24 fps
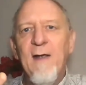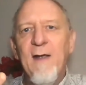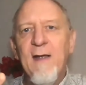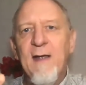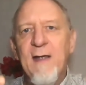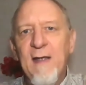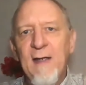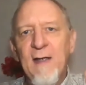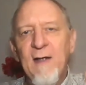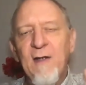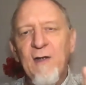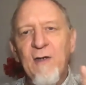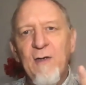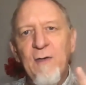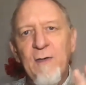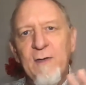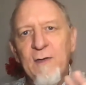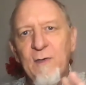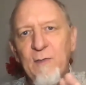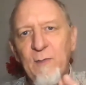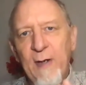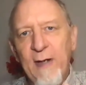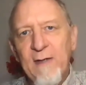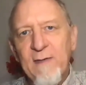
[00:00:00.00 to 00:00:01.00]
get
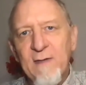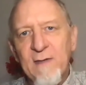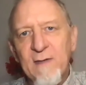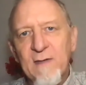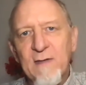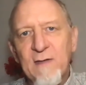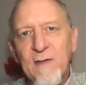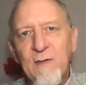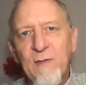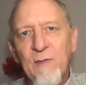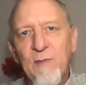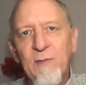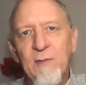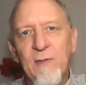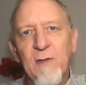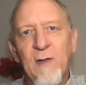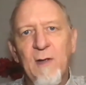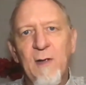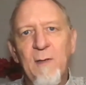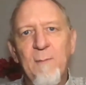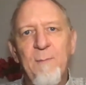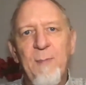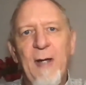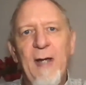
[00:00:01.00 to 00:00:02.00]
good grades in
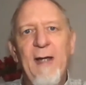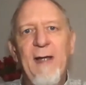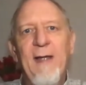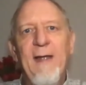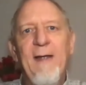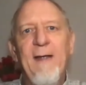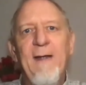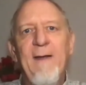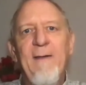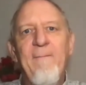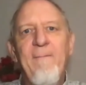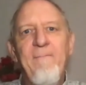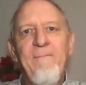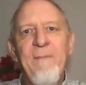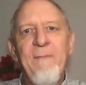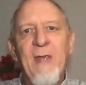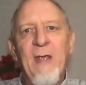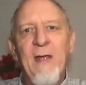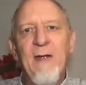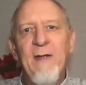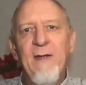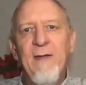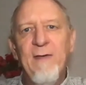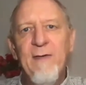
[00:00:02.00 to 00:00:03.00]
school by
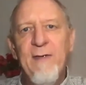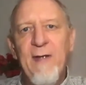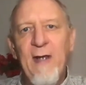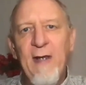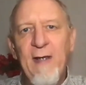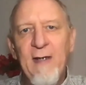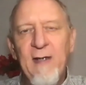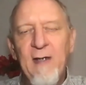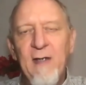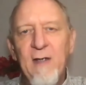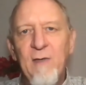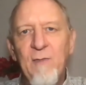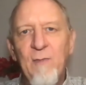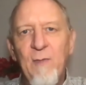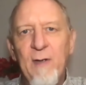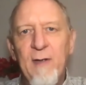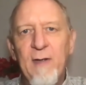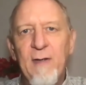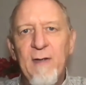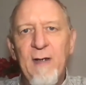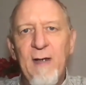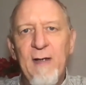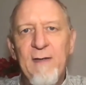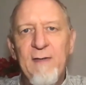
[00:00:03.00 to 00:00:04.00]
taking
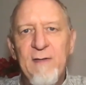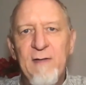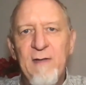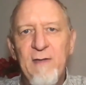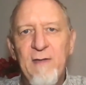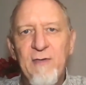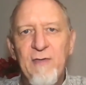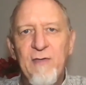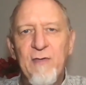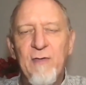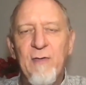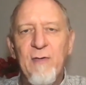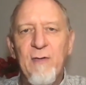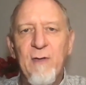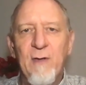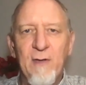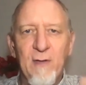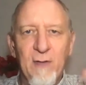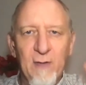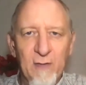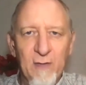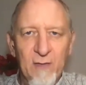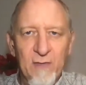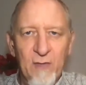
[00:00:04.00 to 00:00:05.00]
what a teacher,
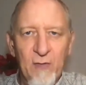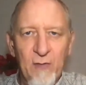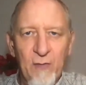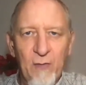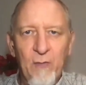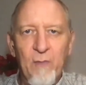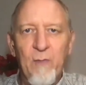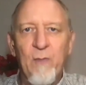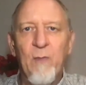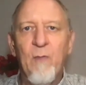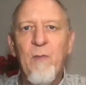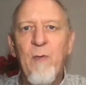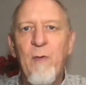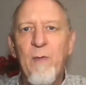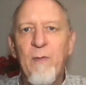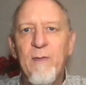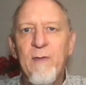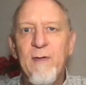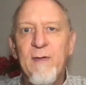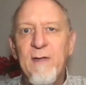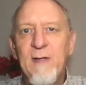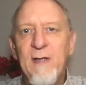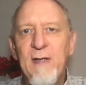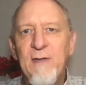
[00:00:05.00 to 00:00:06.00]
so
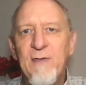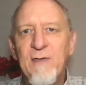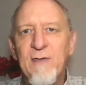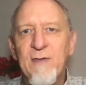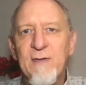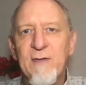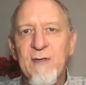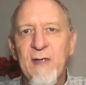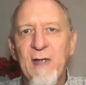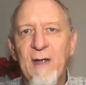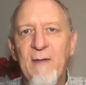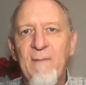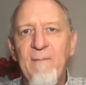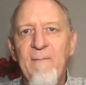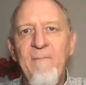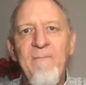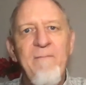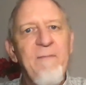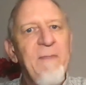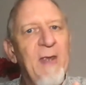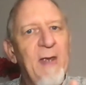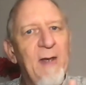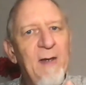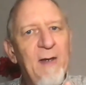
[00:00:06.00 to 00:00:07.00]
quote, teaches them,
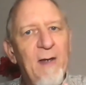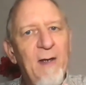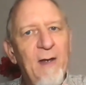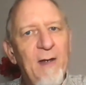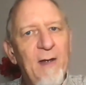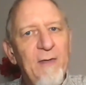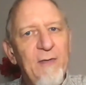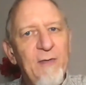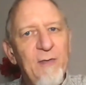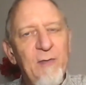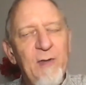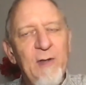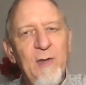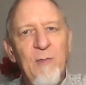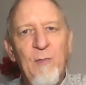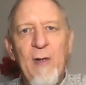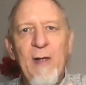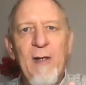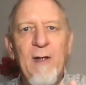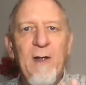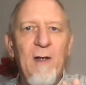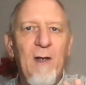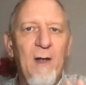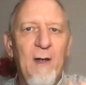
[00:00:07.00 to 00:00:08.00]
doing
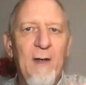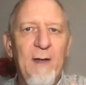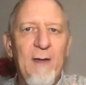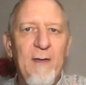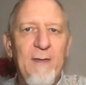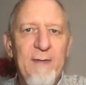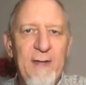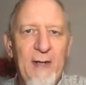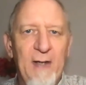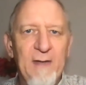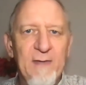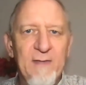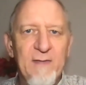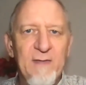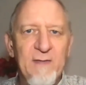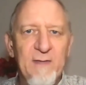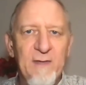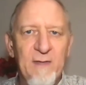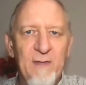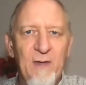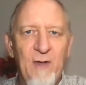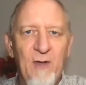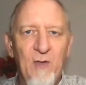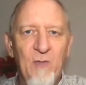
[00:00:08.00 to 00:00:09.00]
well on tests
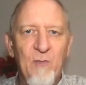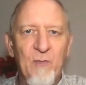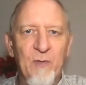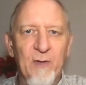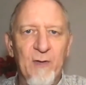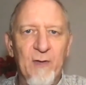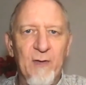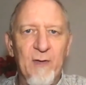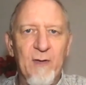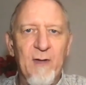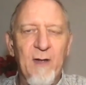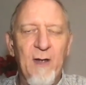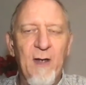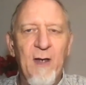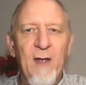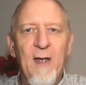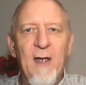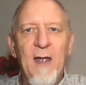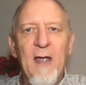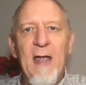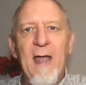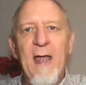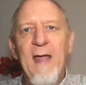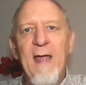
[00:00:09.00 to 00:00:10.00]
and homework,
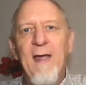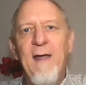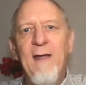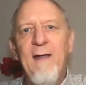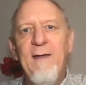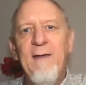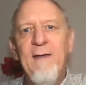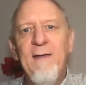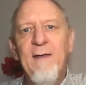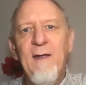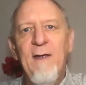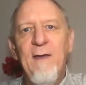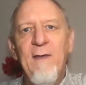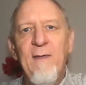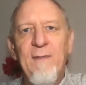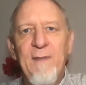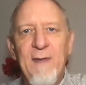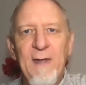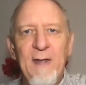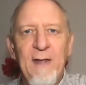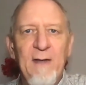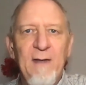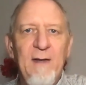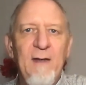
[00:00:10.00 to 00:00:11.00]
and
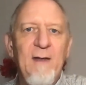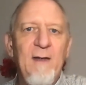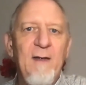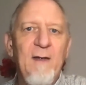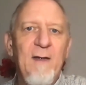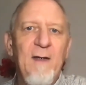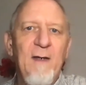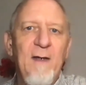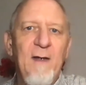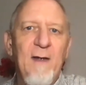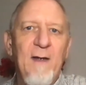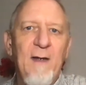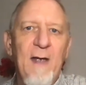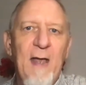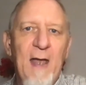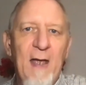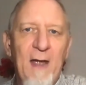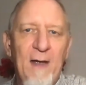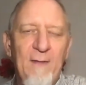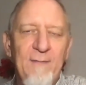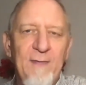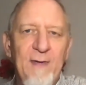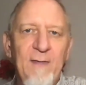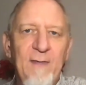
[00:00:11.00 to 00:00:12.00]
then
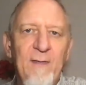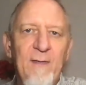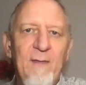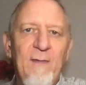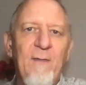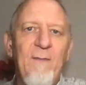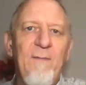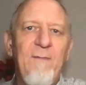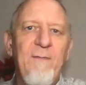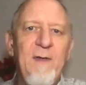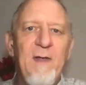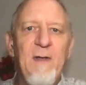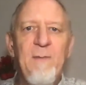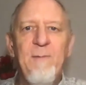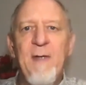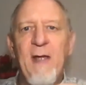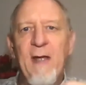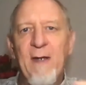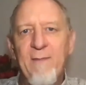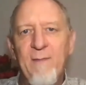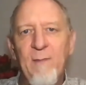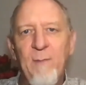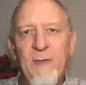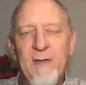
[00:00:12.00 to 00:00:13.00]
having
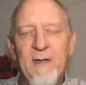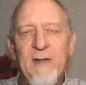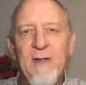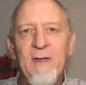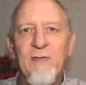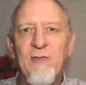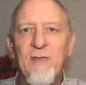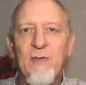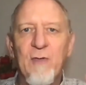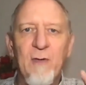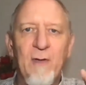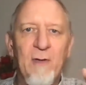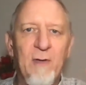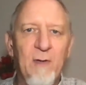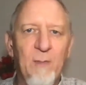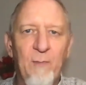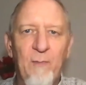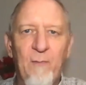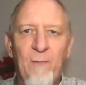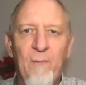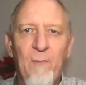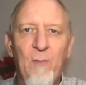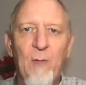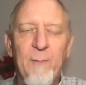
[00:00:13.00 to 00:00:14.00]
feedback from the teacher in the
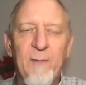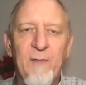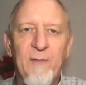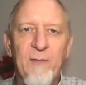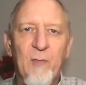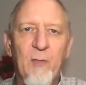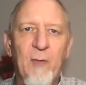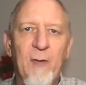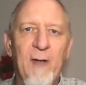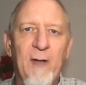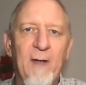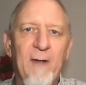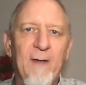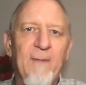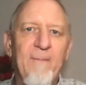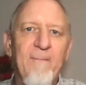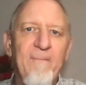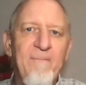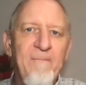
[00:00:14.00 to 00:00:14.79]
form of grade.